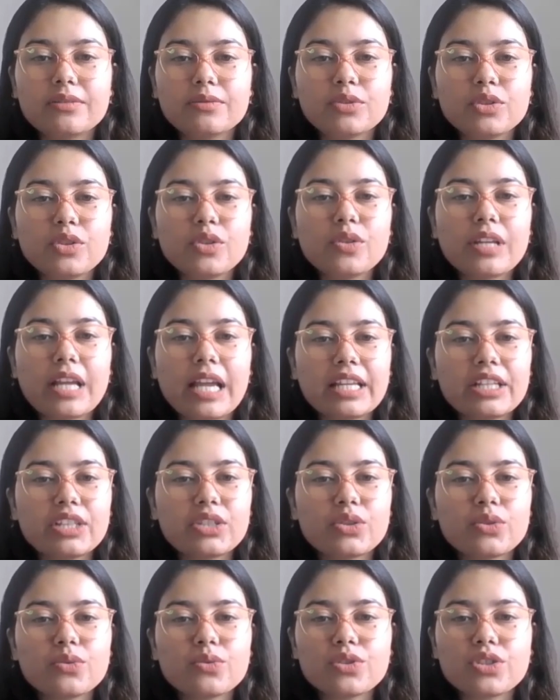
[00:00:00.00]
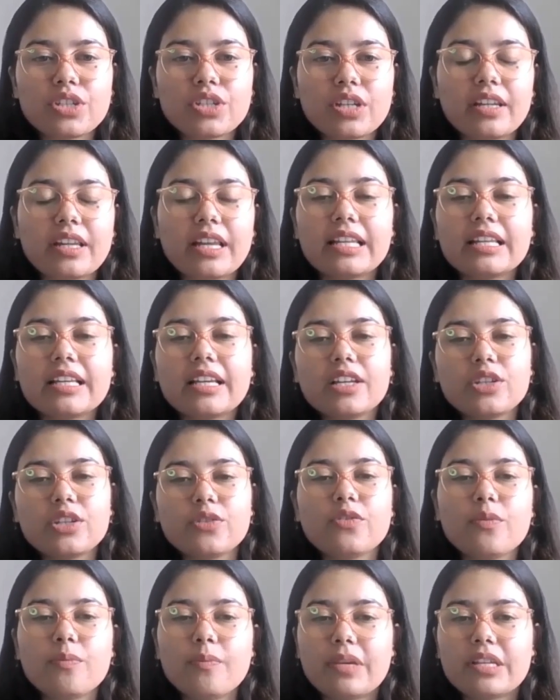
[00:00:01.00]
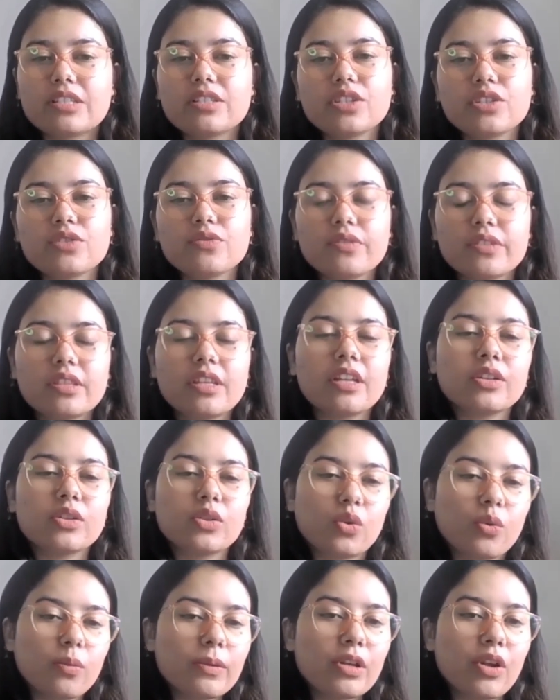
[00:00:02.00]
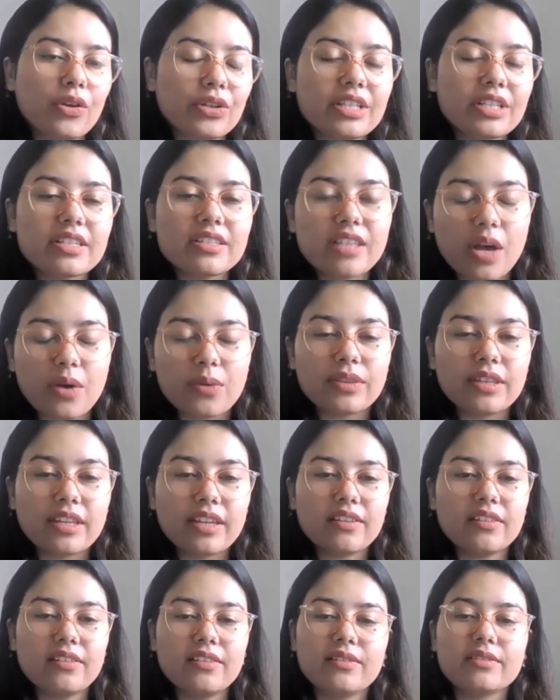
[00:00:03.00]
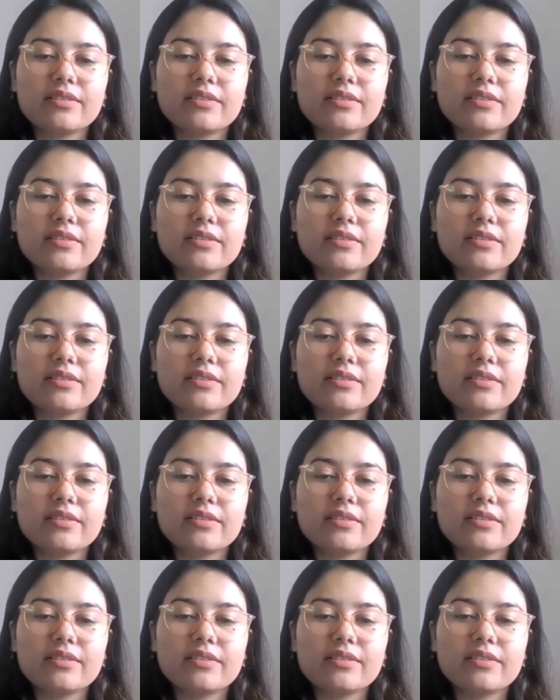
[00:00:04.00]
would you like to share any kind of a message with our global audience out there?